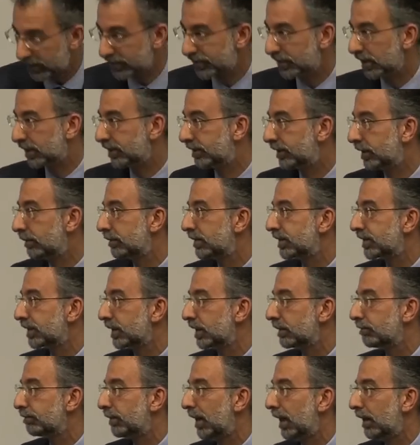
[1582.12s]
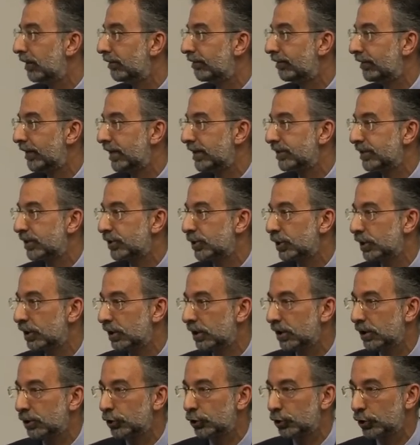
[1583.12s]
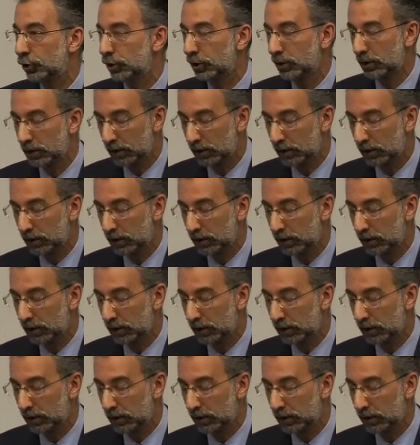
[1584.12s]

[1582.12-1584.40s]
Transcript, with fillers: I say to them is, I paraphrase a Turkish